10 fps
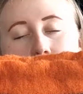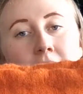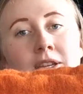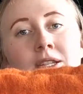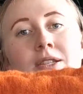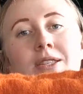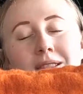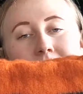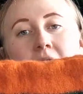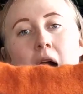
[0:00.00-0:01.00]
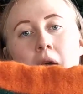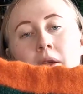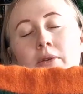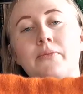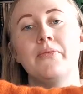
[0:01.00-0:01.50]
And this,
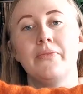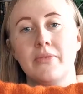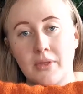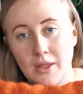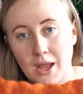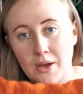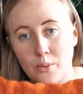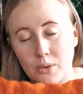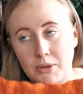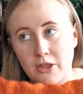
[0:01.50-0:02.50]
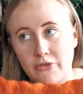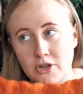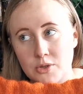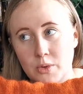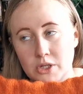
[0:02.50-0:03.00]
I will be the
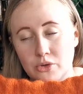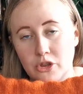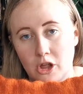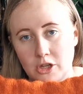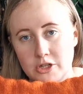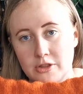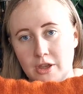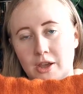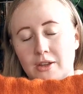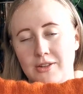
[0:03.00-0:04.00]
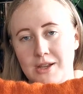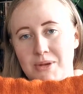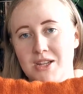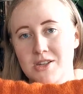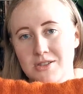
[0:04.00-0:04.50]
first one to acknowledge that the
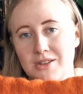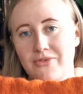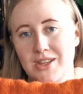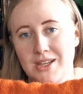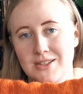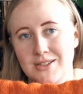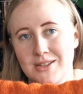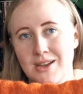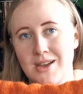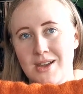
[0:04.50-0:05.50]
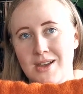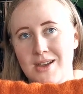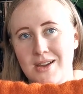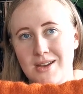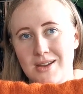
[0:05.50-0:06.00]
dimensions of this
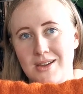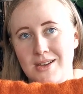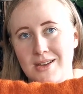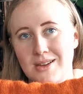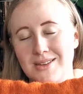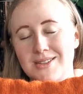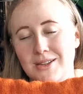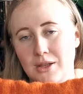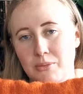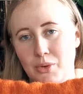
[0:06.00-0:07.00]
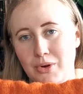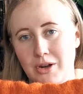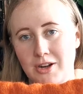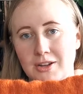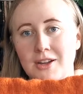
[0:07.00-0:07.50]
is a little bit
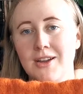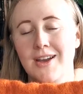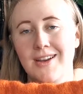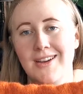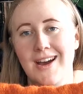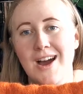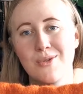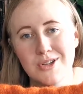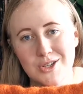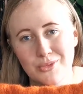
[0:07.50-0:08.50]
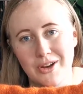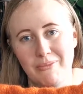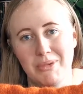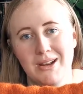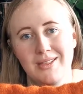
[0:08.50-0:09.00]
weird. I wish it would
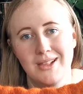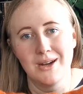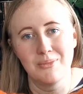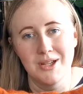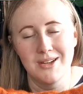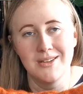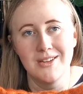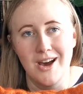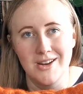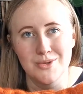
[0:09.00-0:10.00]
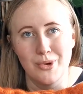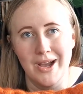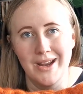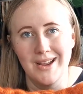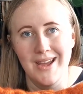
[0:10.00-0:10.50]
have been a little bit not as
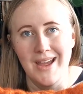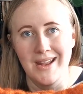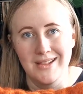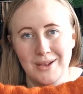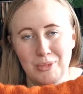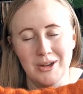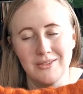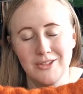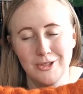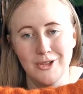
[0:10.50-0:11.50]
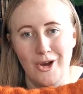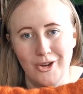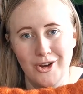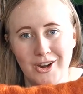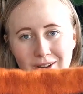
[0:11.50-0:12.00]
wide and a little bit
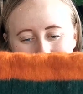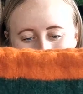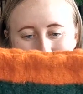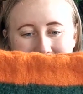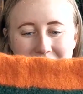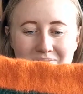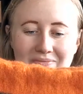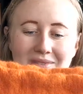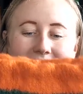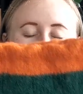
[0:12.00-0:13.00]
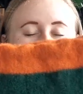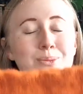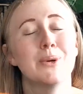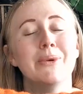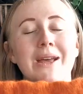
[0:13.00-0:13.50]
longer, but this is
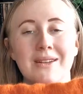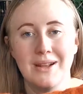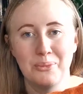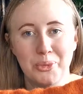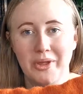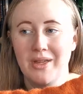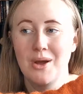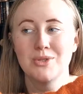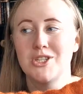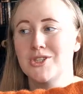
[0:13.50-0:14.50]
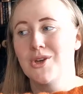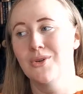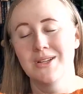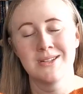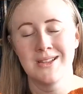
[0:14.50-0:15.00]
what we ended up with. I was just
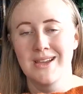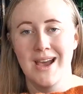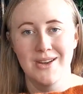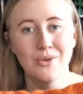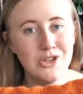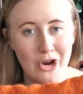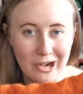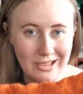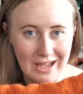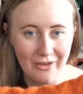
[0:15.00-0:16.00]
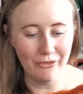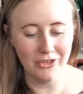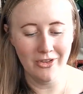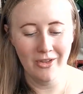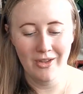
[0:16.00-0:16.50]
going till I had no yarn
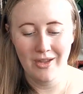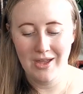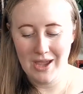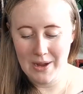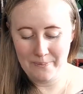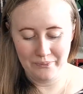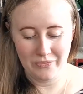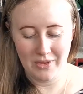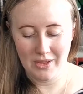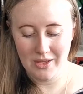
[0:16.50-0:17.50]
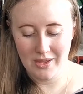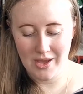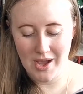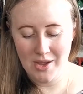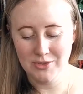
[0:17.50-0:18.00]
left.
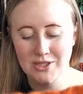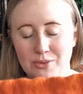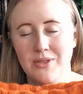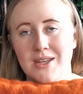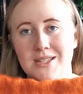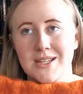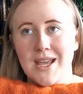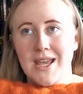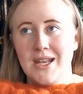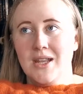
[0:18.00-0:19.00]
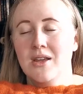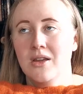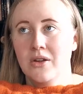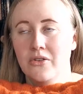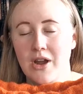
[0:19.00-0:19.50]
I was doing this in
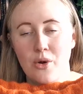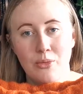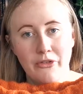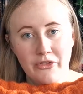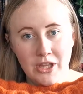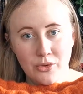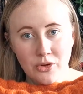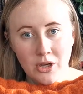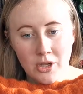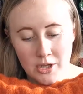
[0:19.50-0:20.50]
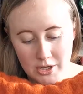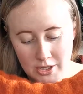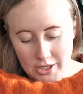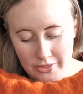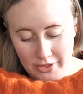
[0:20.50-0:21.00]
Rauma finull
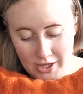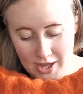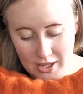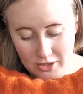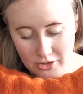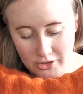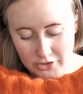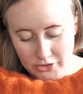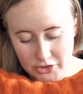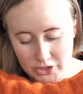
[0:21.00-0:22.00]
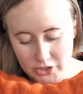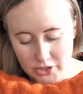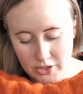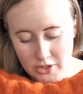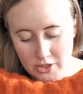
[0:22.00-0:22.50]
in the colors